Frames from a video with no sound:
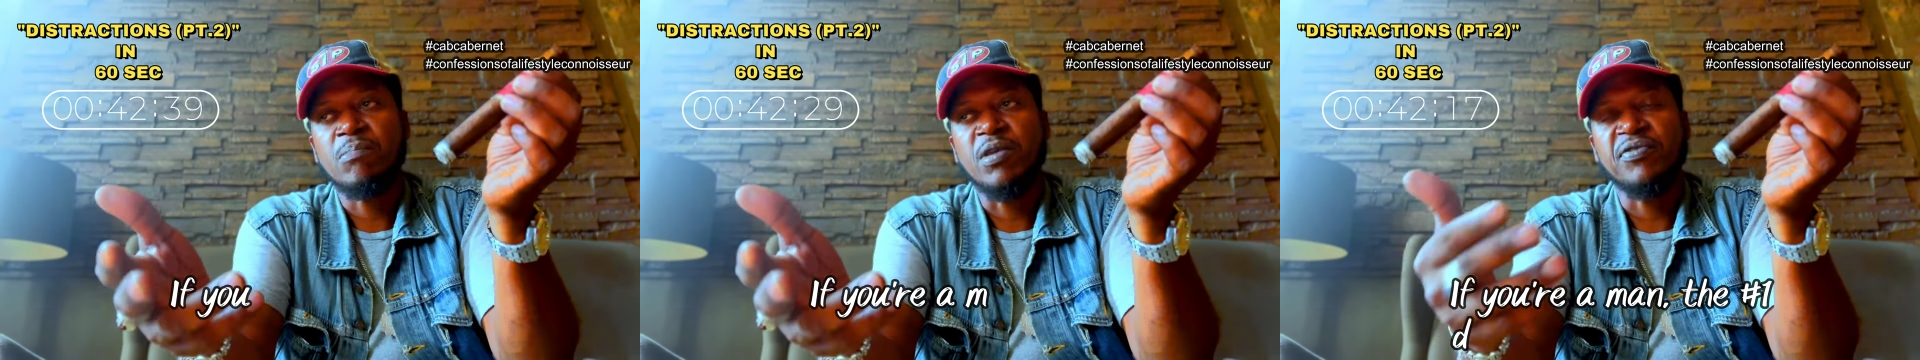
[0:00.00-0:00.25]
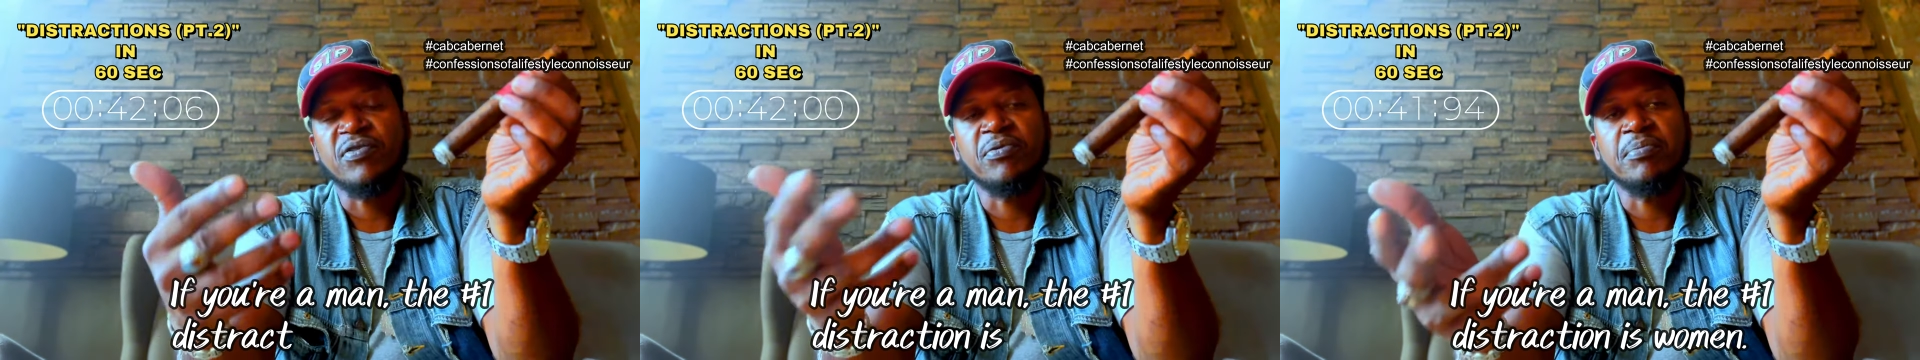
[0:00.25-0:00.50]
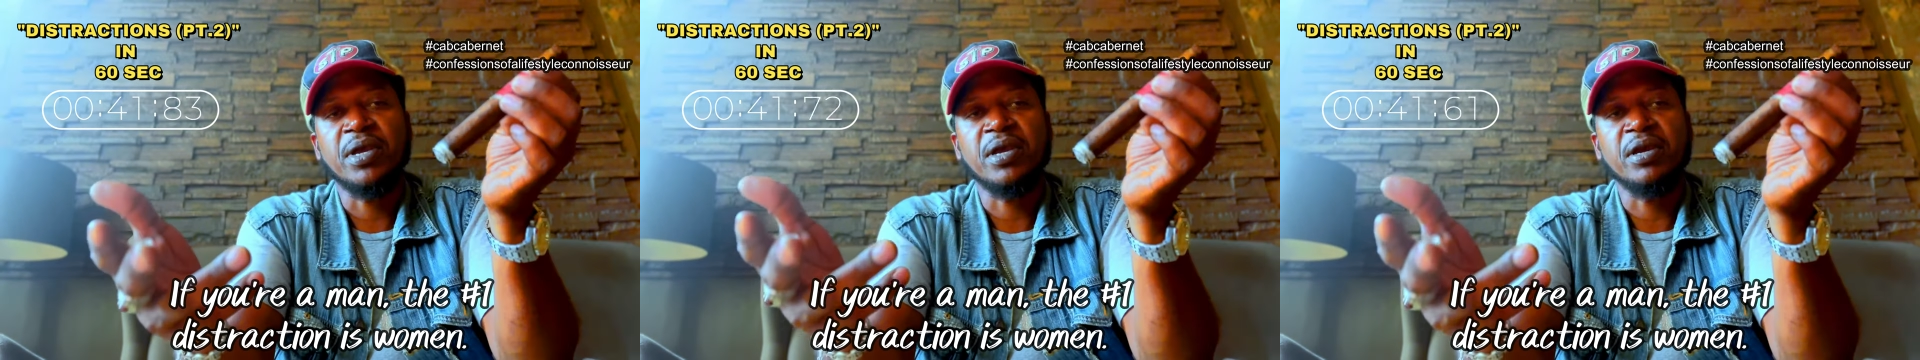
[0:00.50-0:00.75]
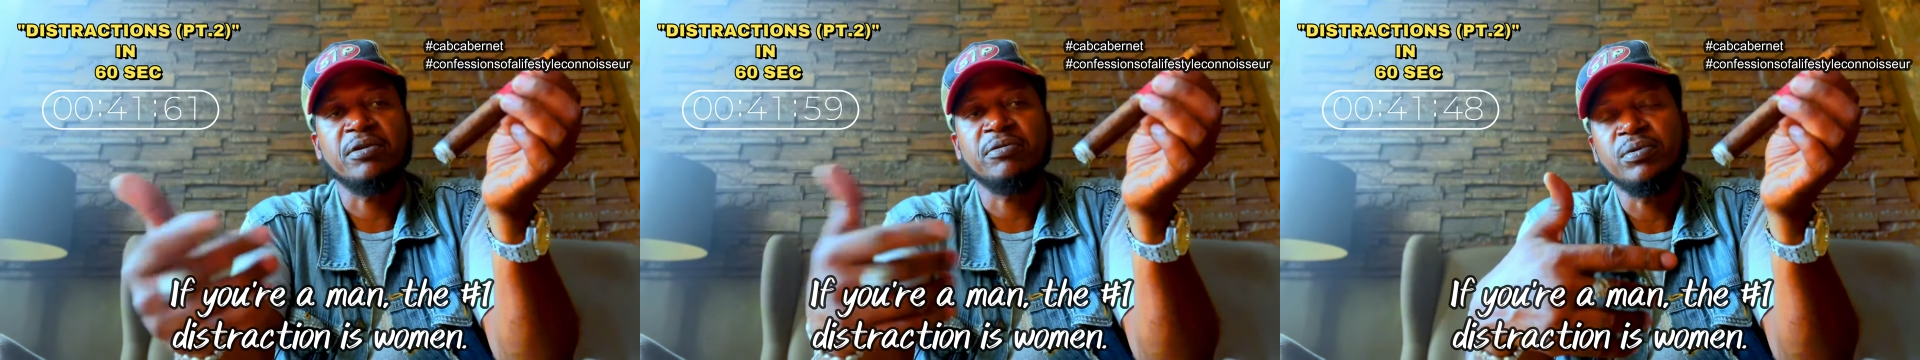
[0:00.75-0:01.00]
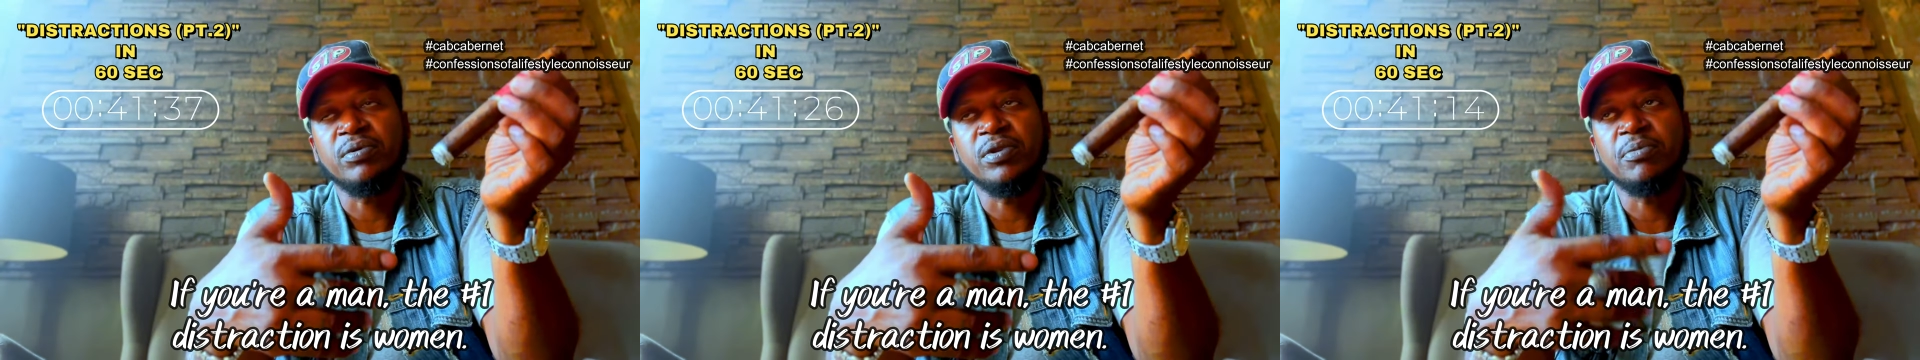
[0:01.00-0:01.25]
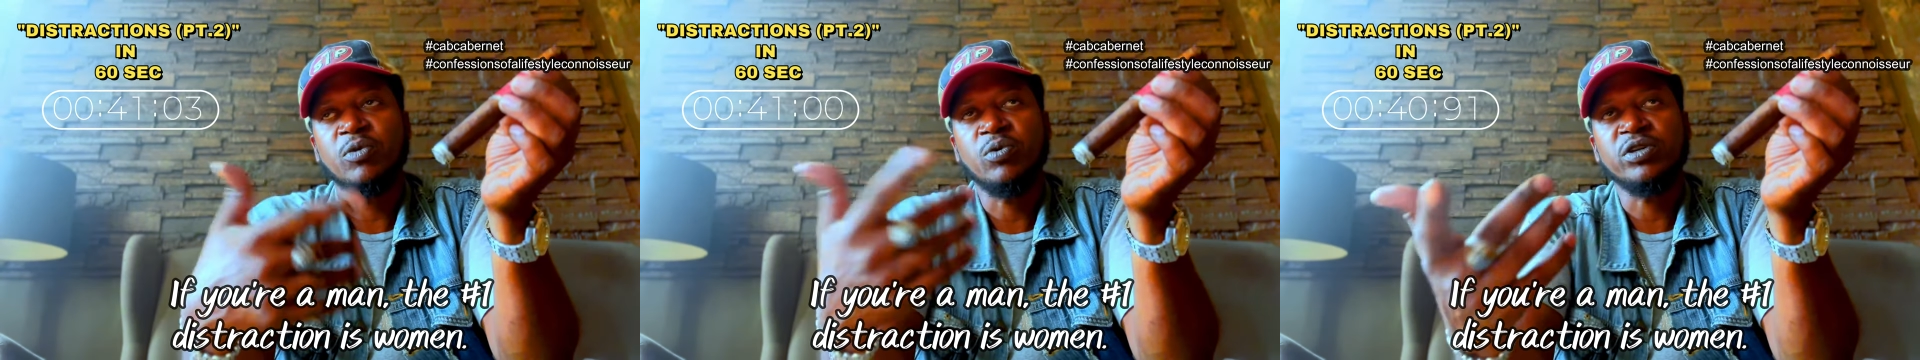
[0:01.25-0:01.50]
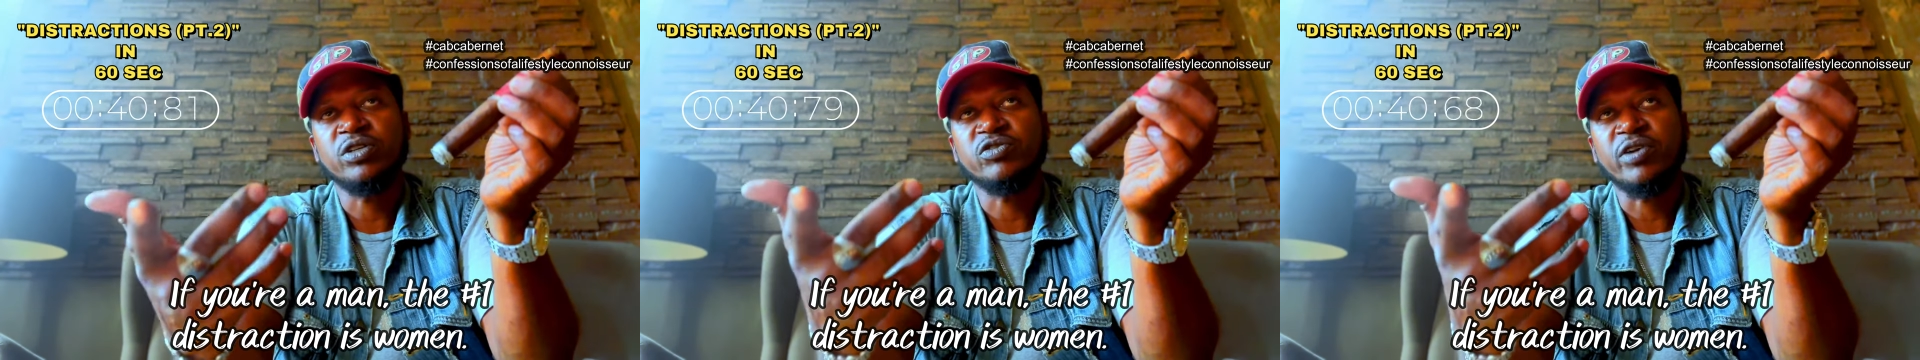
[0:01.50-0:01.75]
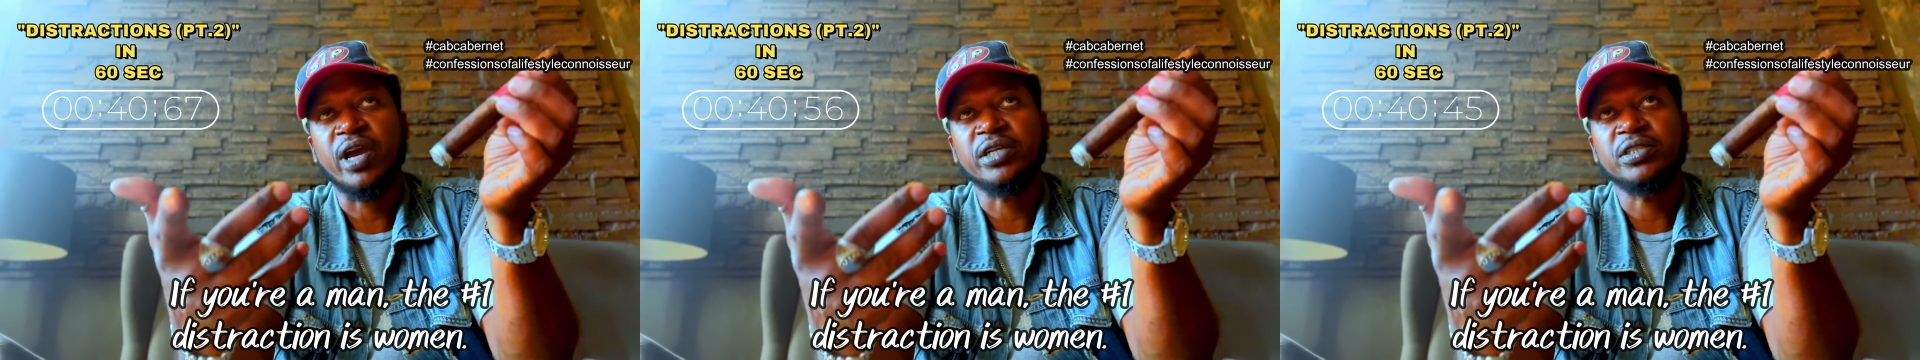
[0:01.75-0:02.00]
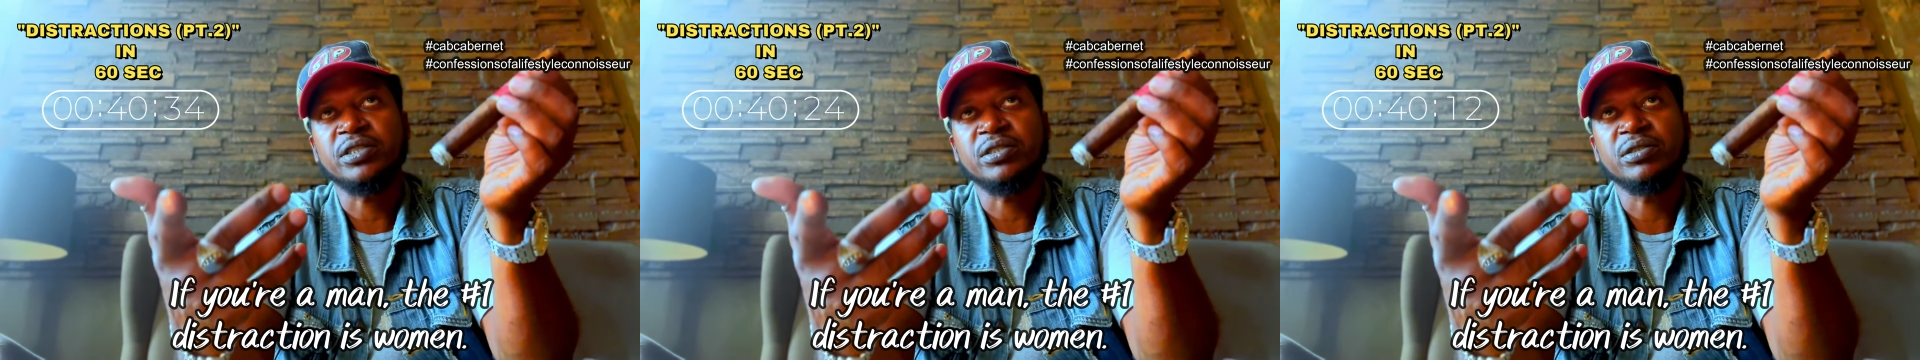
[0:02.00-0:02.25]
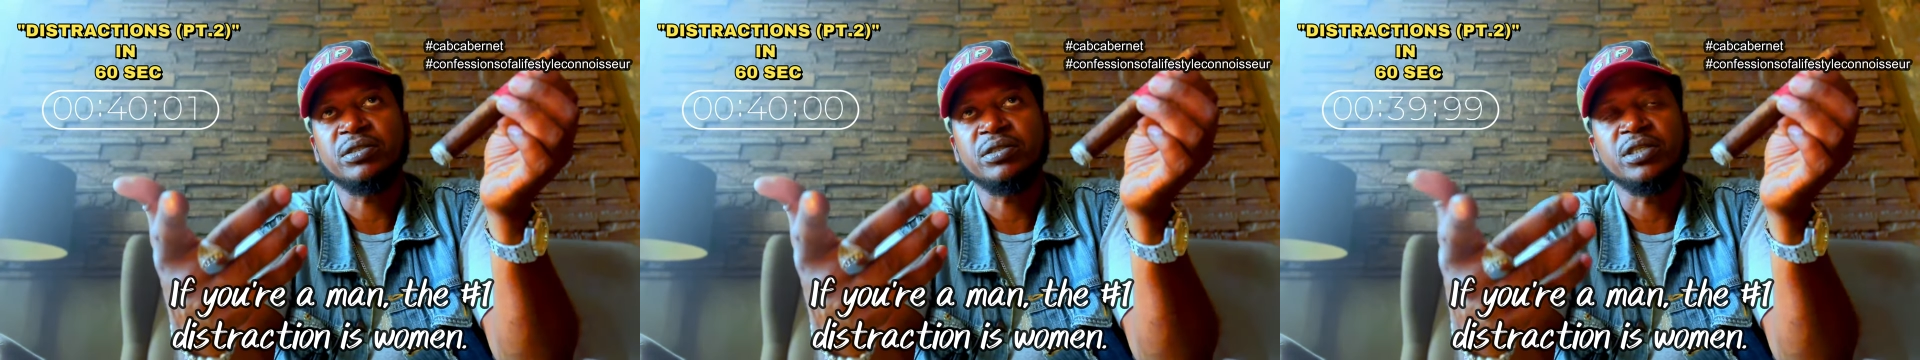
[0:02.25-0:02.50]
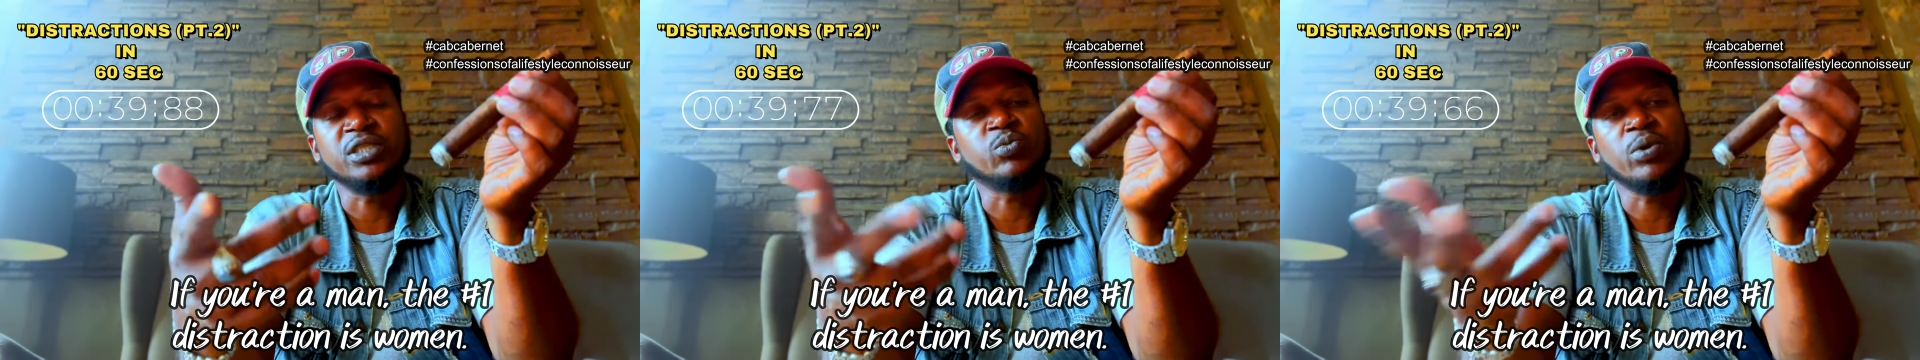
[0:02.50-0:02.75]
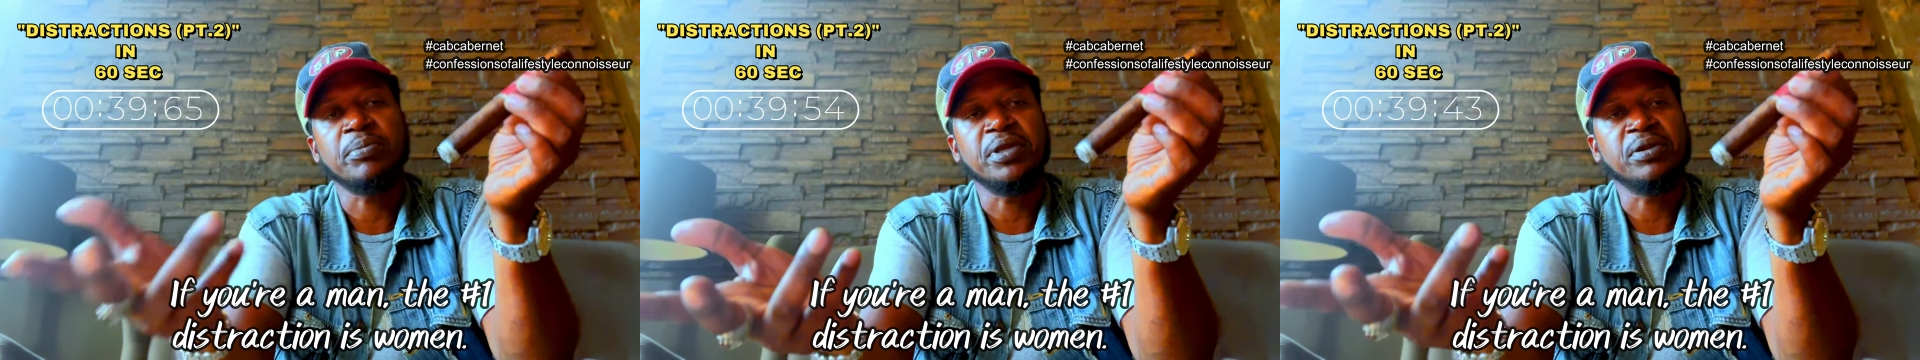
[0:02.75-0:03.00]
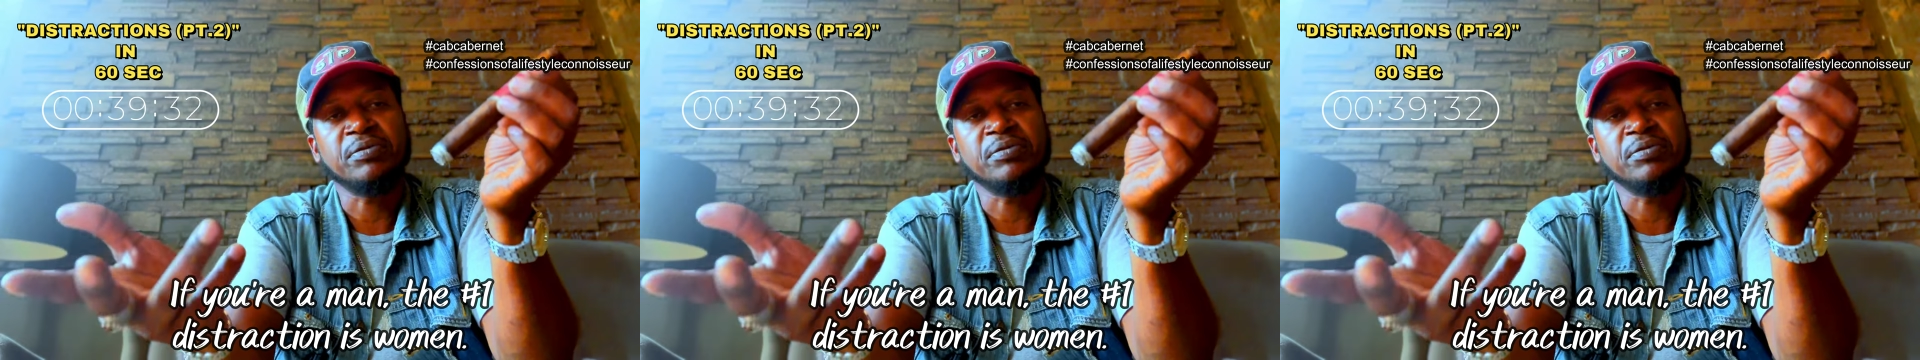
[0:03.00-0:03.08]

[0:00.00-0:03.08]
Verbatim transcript: If you're a man, number one distraction is women